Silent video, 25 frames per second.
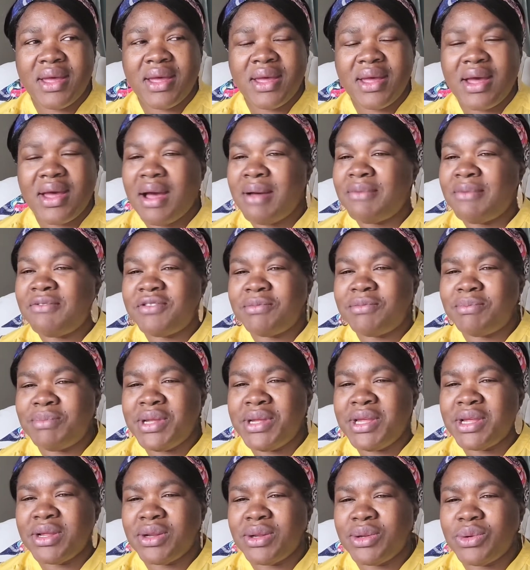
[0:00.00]
I've
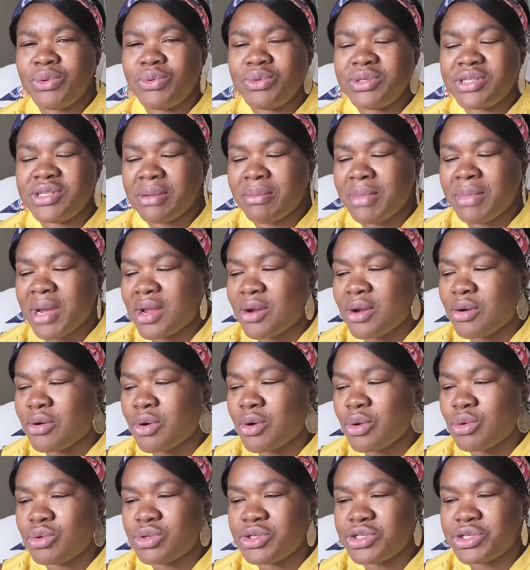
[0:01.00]
been losing my
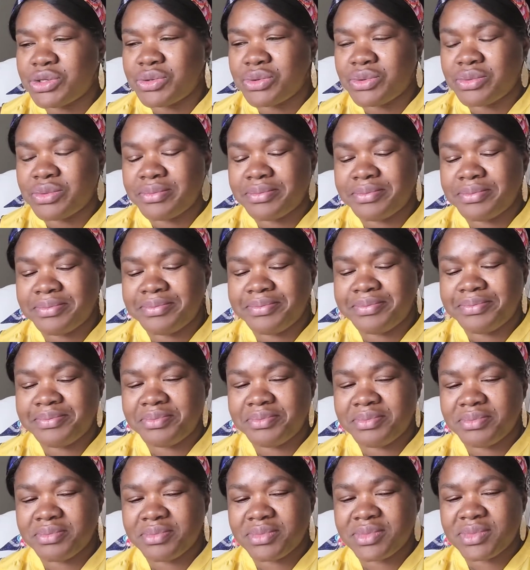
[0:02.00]
crojo,
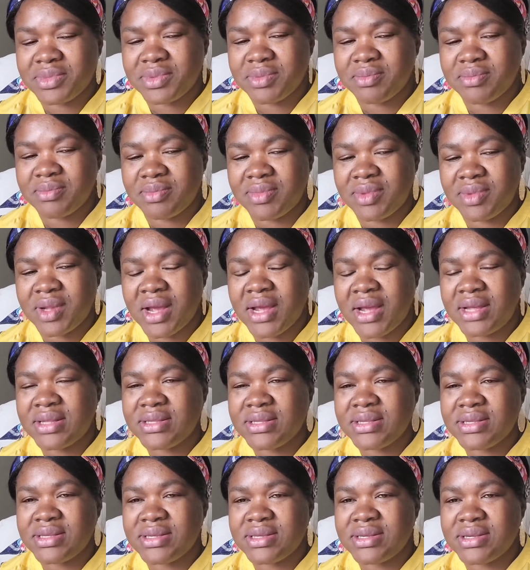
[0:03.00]
not
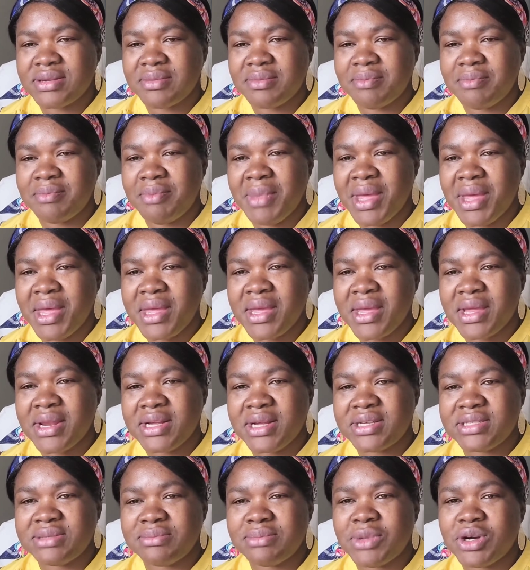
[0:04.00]
making
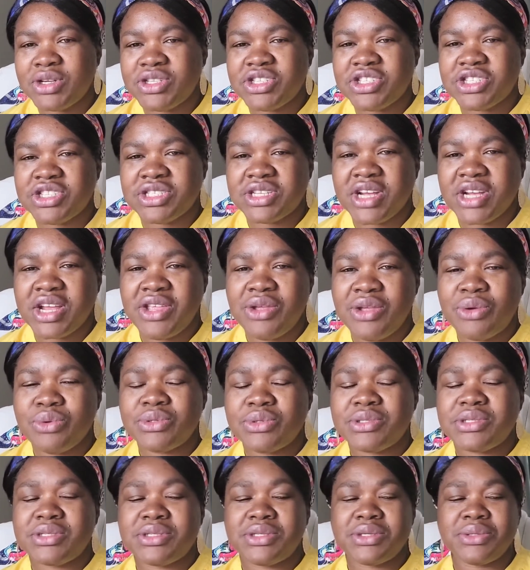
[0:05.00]
as much as I
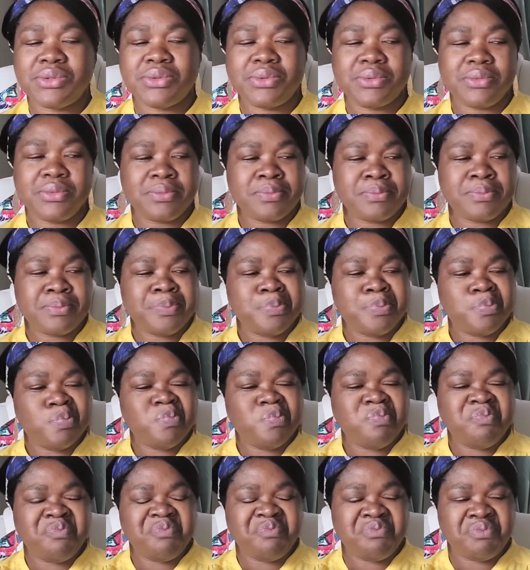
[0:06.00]
used to,
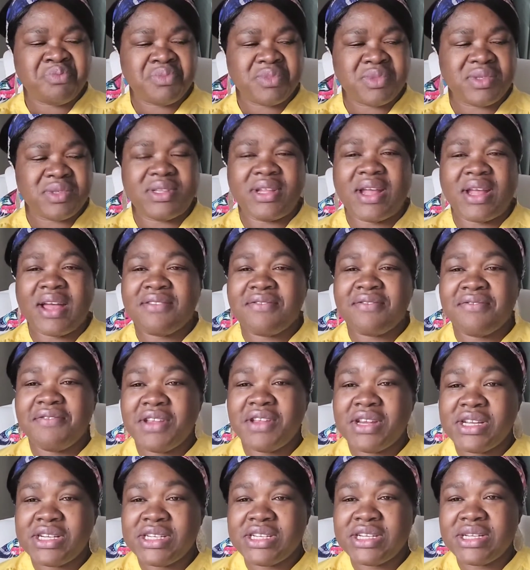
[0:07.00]
not
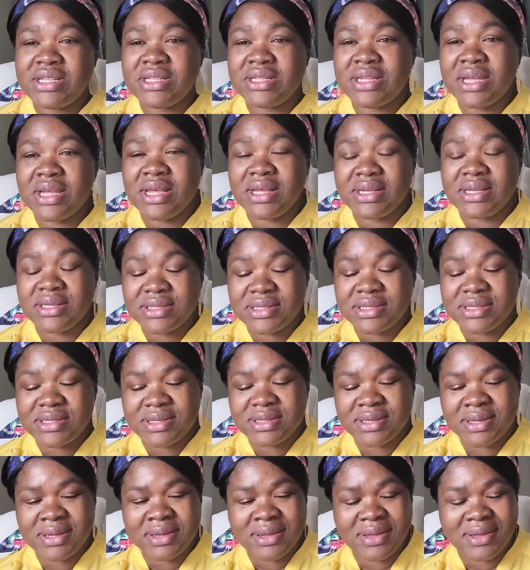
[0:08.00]
finishing
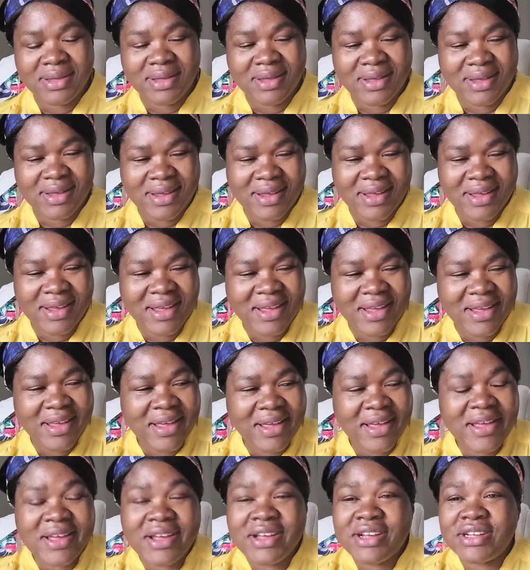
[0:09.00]
things,
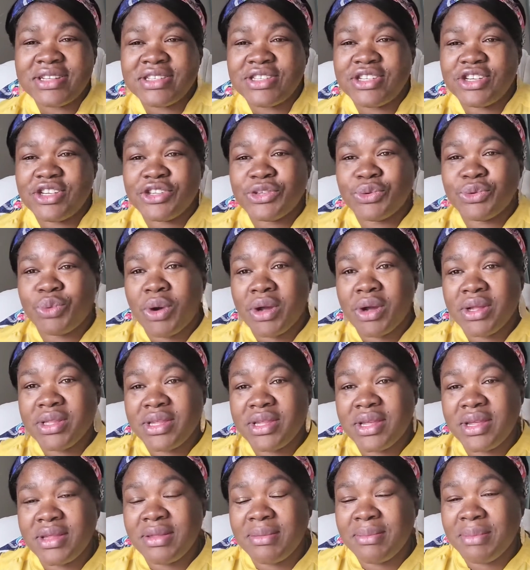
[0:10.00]
just
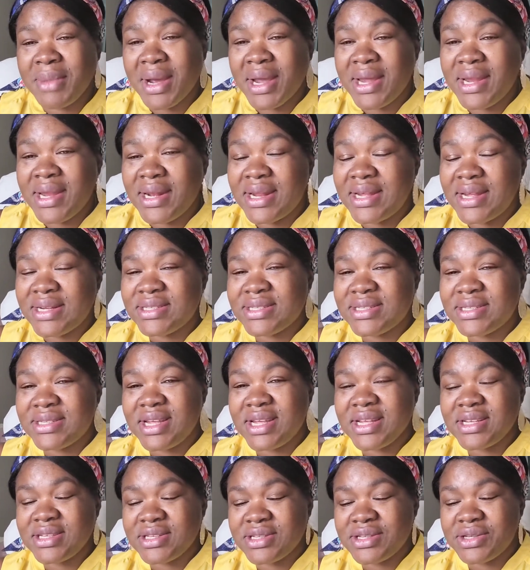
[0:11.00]
wanting mindless
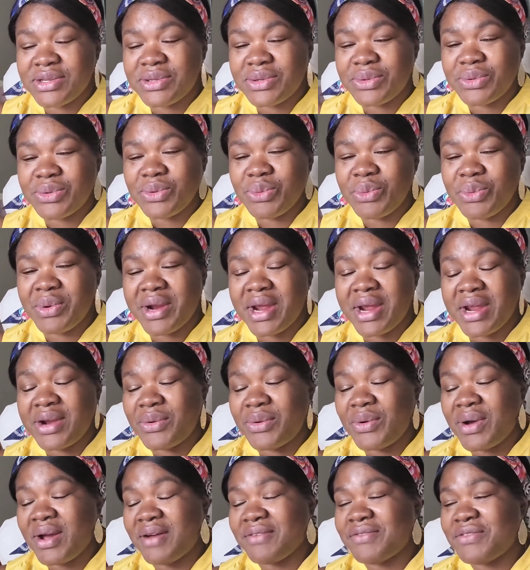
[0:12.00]
things to do where I
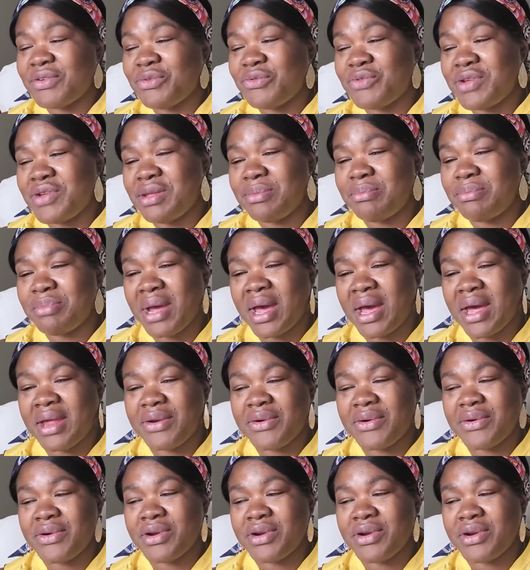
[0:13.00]
don't have to read pattern